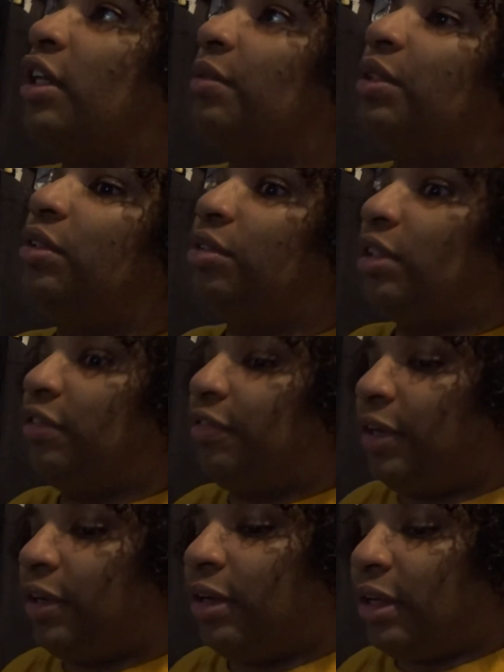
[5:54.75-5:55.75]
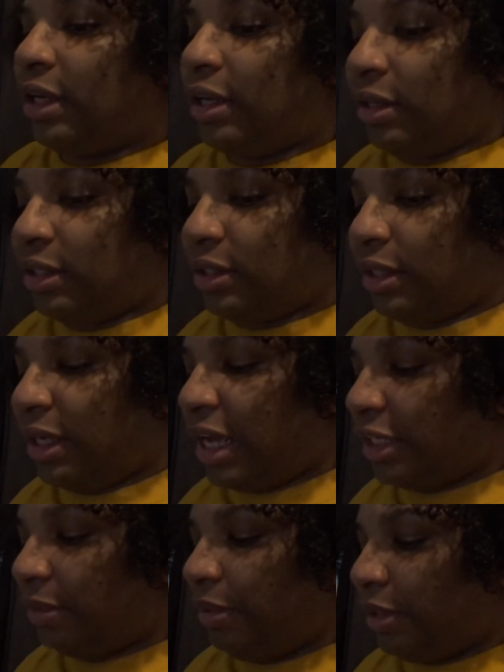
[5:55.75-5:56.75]
I'm still trying to figure that out. It's the
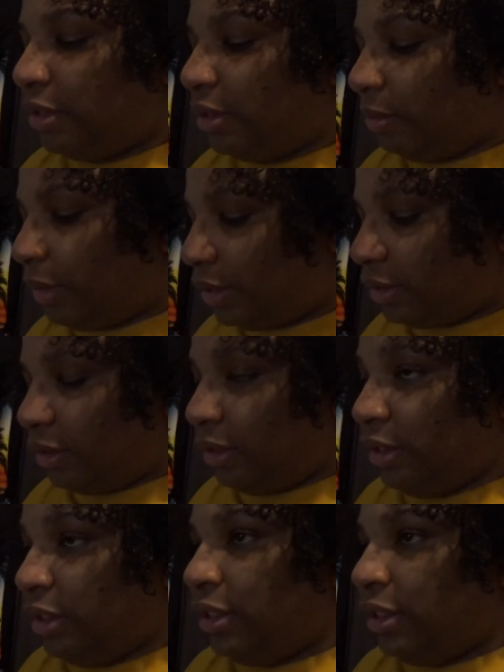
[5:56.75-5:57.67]
last piece of the puzzle.